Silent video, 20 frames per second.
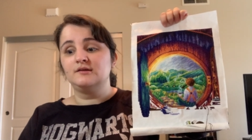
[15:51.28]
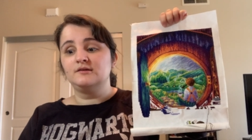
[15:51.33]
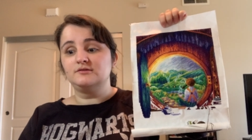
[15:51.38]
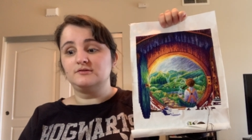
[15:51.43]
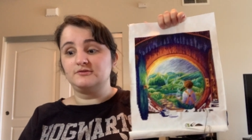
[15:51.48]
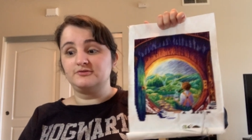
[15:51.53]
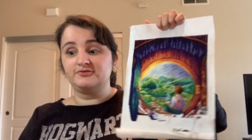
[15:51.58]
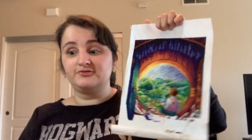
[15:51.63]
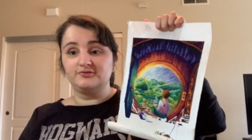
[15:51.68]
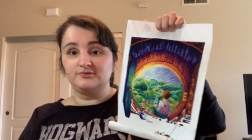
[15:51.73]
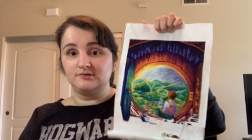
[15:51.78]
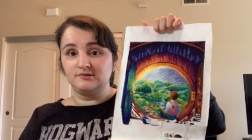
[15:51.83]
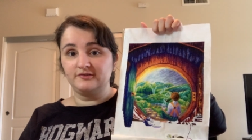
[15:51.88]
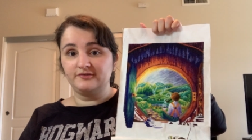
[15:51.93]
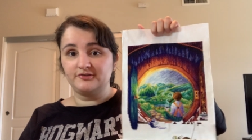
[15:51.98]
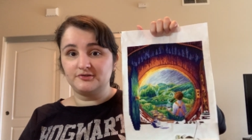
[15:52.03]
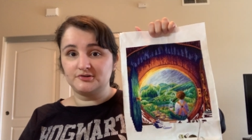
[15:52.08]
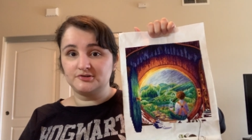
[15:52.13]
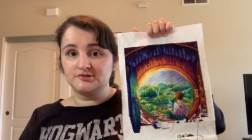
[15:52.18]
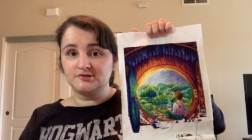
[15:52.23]
the full
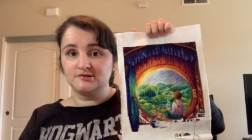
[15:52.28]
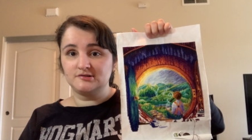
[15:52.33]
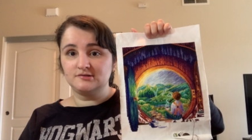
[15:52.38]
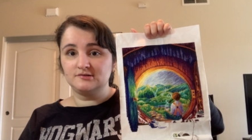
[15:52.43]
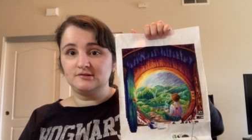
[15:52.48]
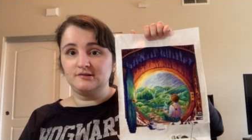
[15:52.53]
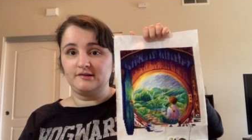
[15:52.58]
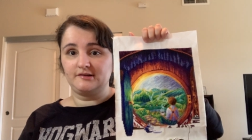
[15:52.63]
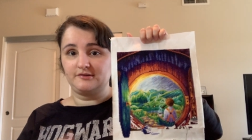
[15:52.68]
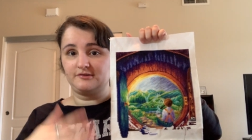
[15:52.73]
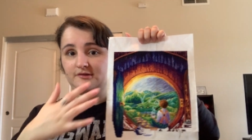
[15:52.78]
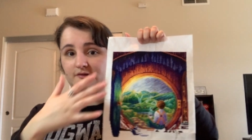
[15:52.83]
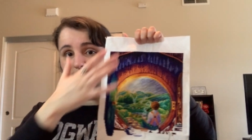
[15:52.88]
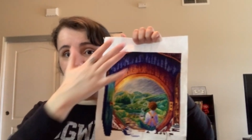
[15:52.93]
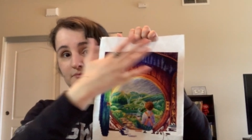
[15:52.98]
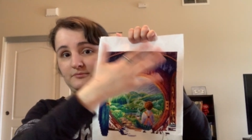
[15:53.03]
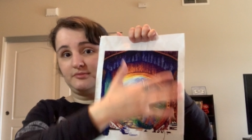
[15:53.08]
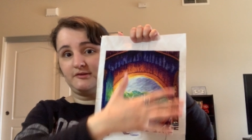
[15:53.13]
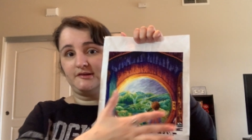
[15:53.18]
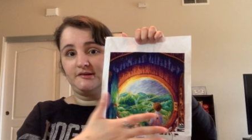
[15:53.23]
version like the
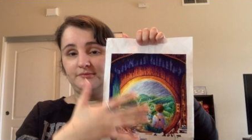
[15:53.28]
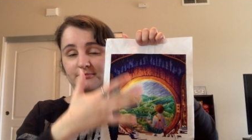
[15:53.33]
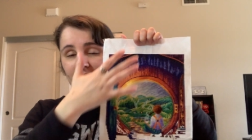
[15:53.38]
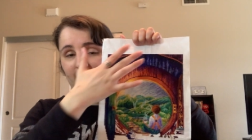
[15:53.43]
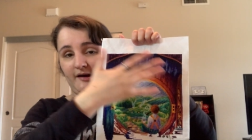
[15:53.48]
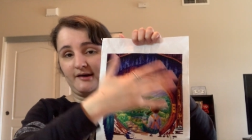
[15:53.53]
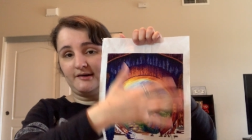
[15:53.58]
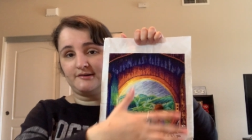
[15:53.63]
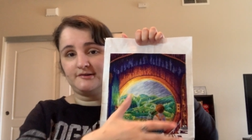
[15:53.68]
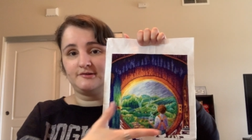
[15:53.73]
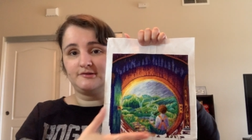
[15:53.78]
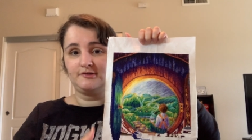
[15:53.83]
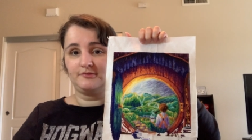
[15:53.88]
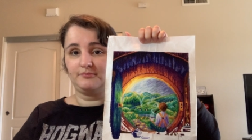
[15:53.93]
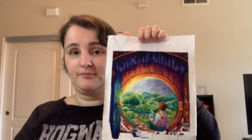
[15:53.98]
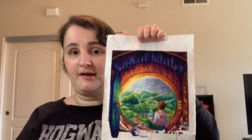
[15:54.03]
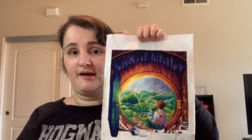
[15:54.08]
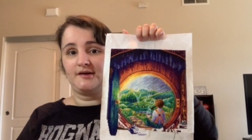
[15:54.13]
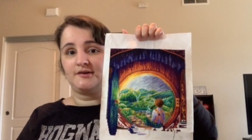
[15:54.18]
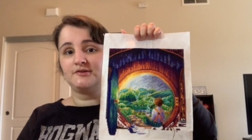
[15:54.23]
complete pattern on
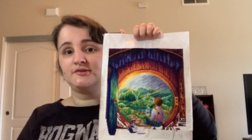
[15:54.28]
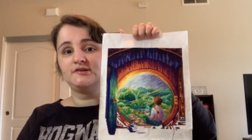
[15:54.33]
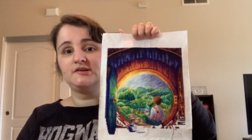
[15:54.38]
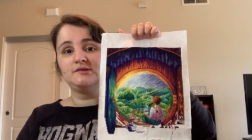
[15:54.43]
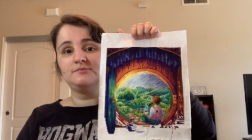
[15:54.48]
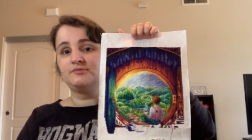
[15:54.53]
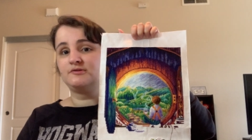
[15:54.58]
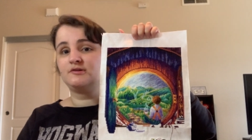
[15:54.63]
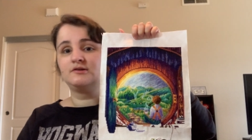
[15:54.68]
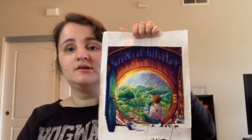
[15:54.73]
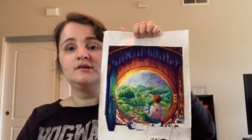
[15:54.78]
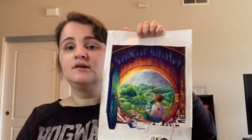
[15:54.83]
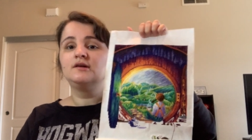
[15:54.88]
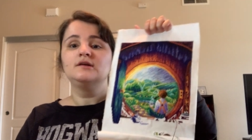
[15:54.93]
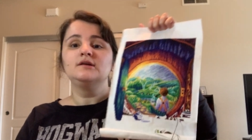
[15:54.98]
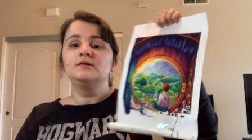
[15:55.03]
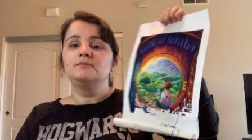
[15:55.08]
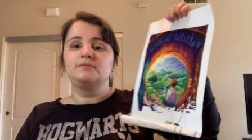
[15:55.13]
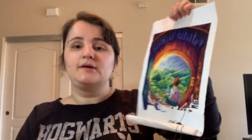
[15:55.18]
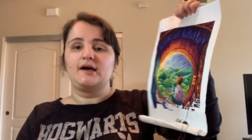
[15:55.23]
pattern keeper
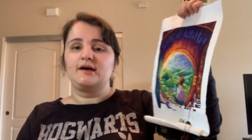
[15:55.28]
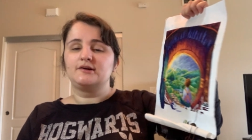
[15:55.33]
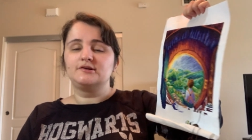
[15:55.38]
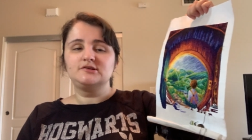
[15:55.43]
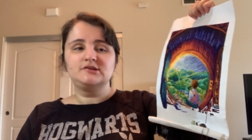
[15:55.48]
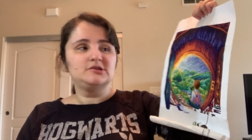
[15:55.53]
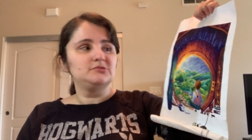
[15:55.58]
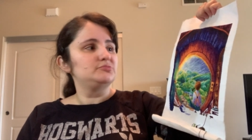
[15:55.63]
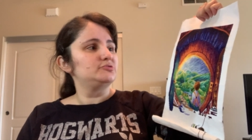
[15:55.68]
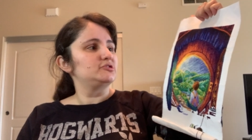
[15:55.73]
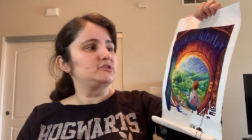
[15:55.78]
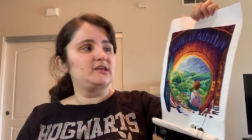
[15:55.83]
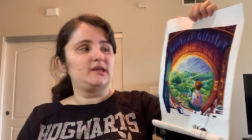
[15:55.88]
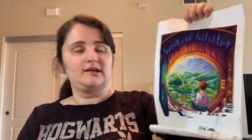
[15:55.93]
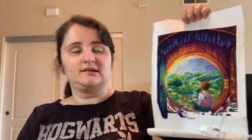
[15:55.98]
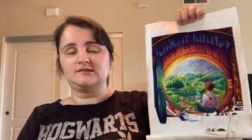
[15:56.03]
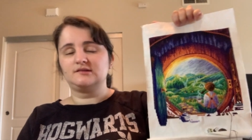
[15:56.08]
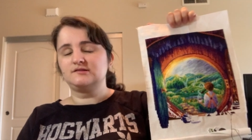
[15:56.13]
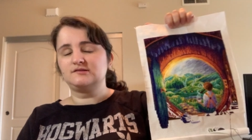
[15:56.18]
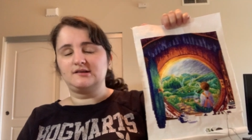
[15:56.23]
pattern keeper
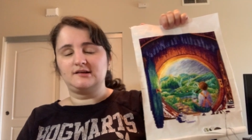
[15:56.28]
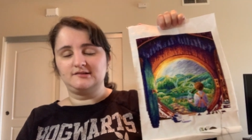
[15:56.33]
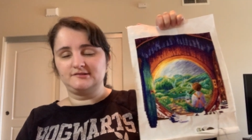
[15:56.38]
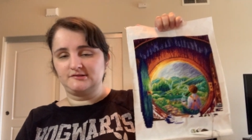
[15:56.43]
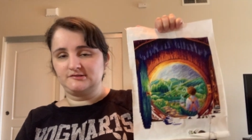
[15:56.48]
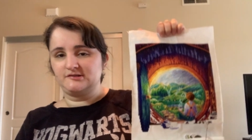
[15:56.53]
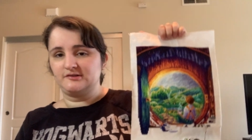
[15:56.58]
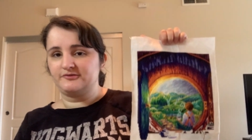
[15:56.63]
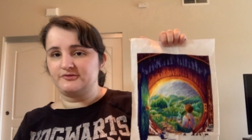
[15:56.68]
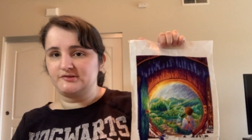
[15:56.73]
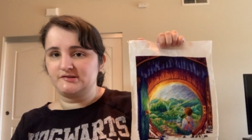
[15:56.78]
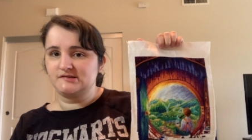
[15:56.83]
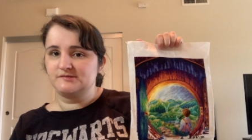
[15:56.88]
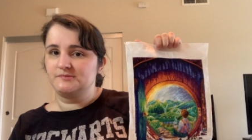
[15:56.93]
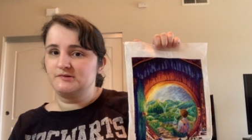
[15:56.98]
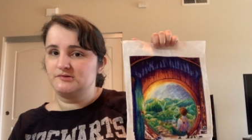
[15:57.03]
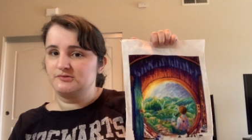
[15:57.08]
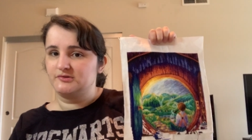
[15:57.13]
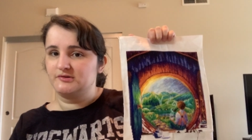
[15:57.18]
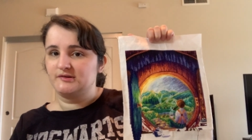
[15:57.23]
can't tell the difference
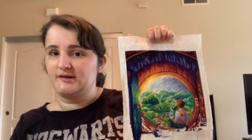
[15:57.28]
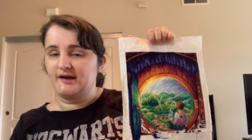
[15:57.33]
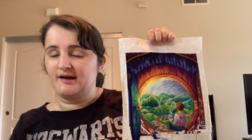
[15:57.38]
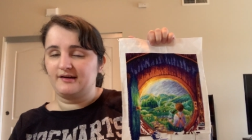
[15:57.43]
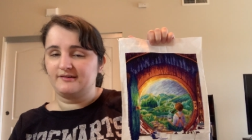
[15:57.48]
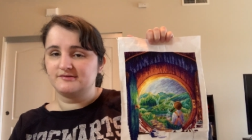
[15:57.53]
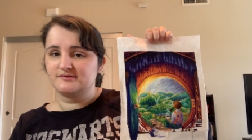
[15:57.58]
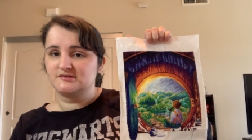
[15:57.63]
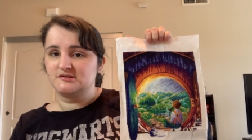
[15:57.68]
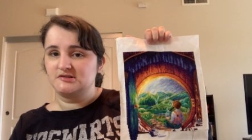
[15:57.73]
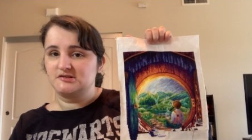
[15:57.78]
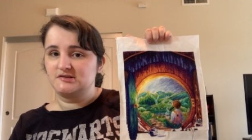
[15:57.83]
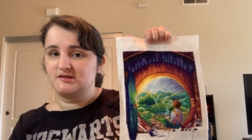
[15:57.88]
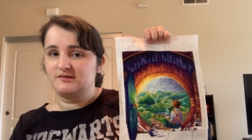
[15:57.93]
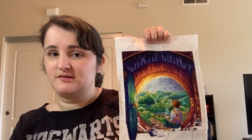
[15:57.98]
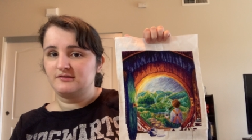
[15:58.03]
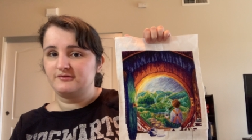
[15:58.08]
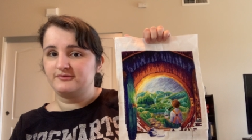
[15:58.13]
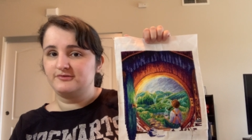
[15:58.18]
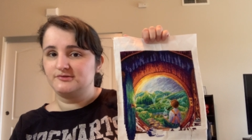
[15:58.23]
between the half stitch and
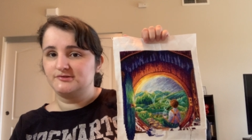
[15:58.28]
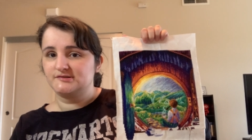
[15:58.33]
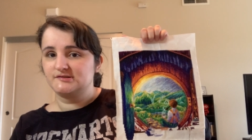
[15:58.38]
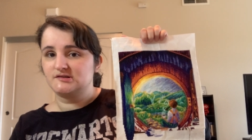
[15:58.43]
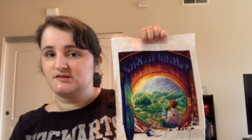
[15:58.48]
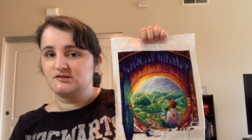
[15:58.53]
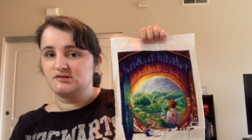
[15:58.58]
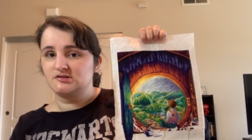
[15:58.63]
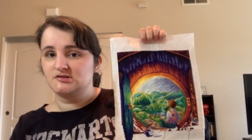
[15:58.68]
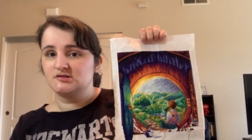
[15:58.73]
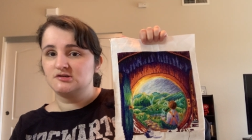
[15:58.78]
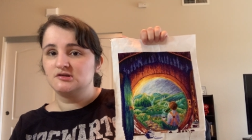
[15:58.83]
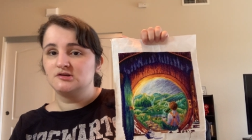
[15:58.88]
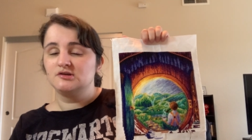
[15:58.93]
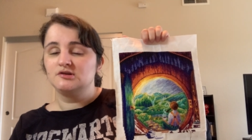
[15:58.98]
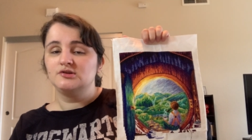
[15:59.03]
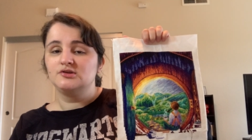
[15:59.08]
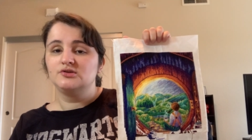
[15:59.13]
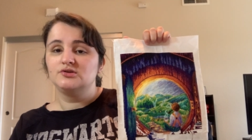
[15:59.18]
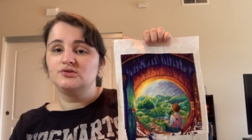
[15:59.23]
the full stitch
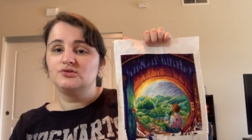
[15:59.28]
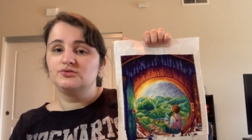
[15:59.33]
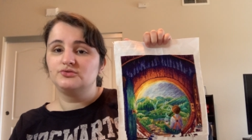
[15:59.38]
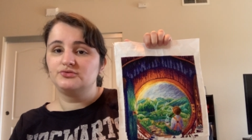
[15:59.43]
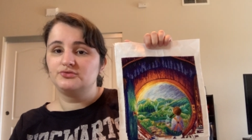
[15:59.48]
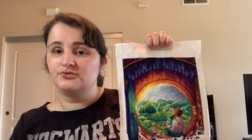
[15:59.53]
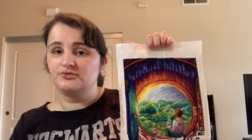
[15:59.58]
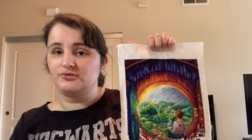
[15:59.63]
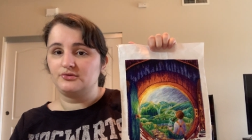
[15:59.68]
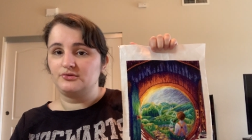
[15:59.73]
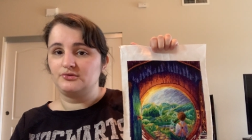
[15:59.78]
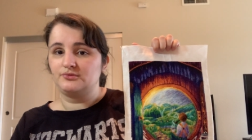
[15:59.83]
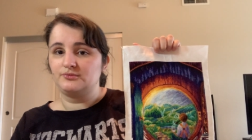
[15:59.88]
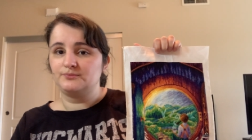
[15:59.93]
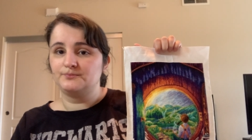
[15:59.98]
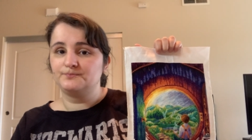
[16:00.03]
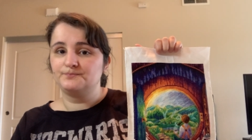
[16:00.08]
so